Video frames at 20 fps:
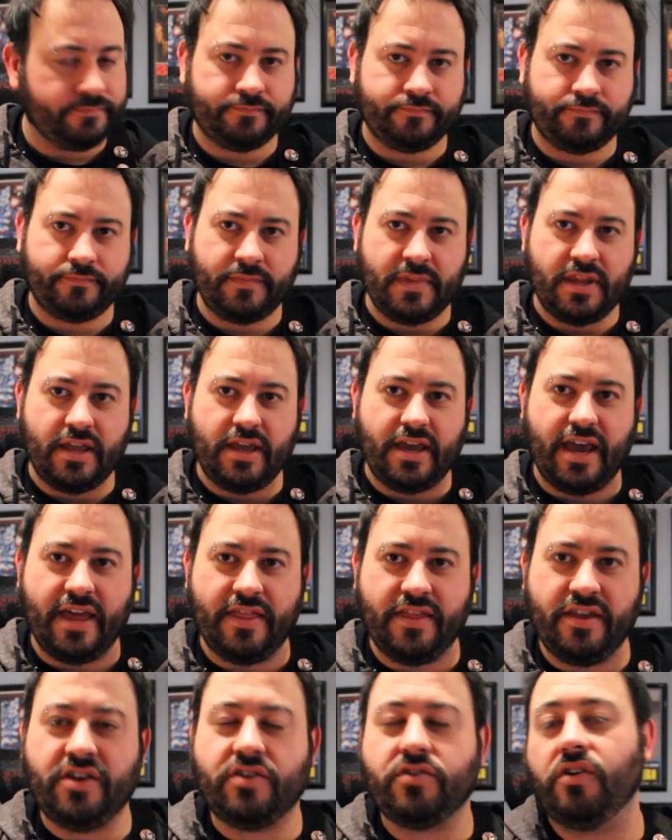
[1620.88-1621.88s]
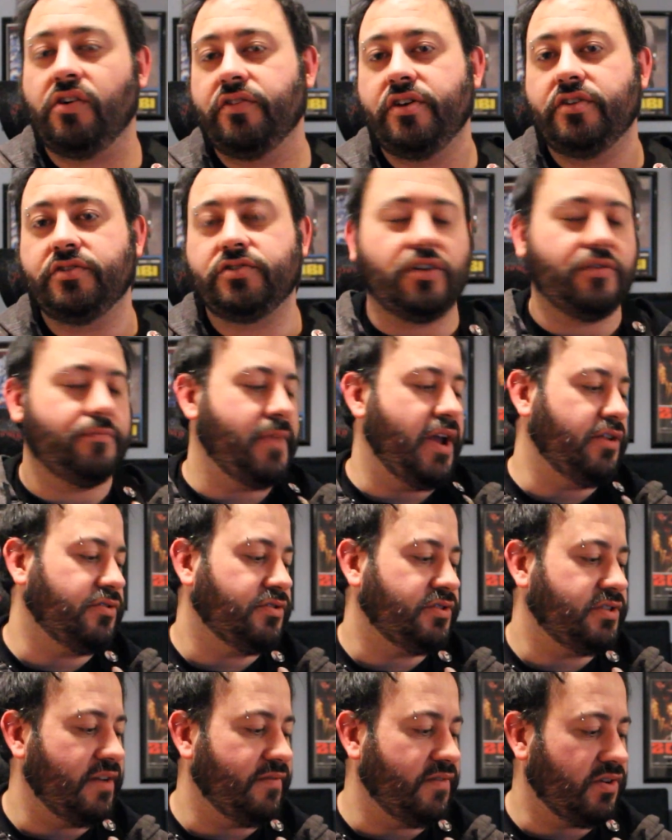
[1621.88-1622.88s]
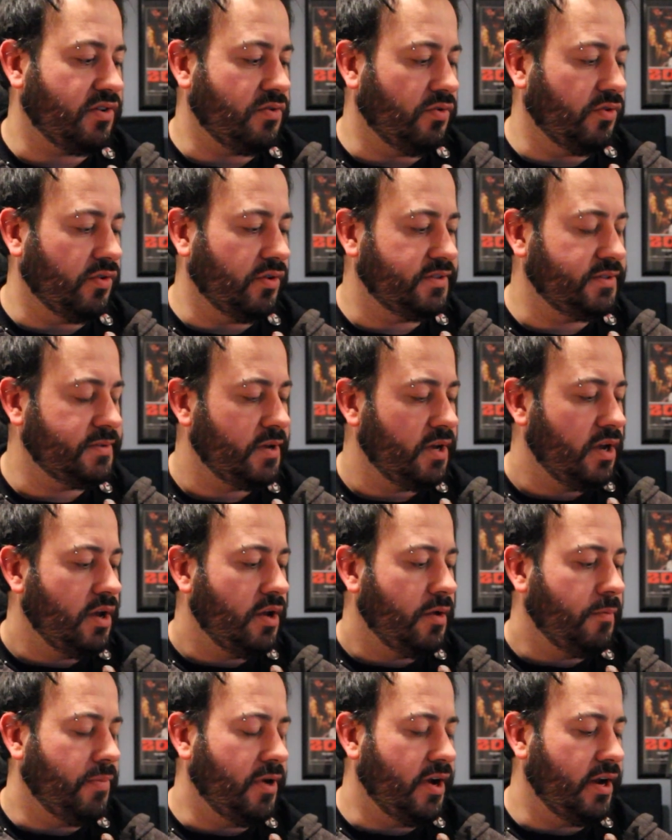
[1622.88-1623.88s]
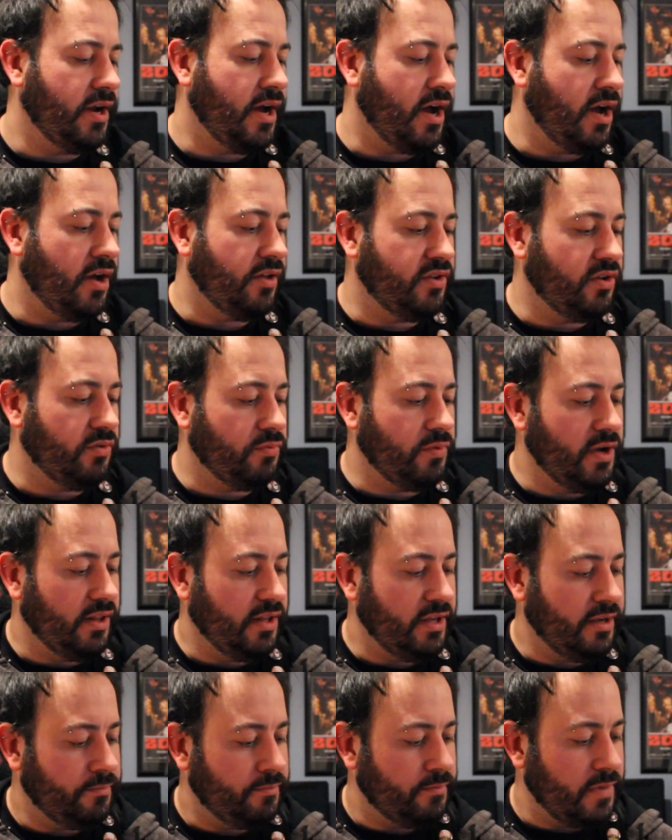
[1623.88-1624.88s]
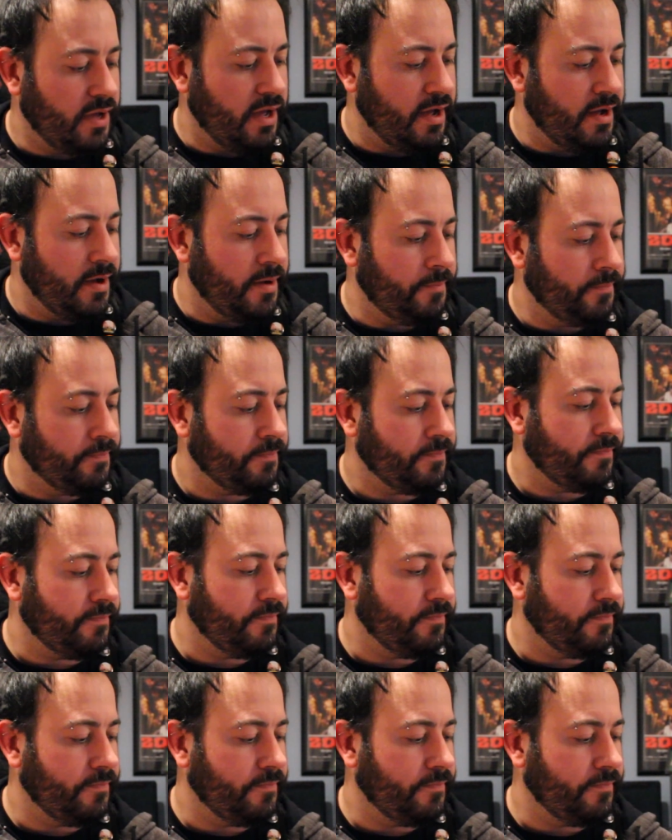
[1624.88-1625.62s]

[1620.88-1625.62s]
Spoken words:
And he called those all major 7 chords. But they're really the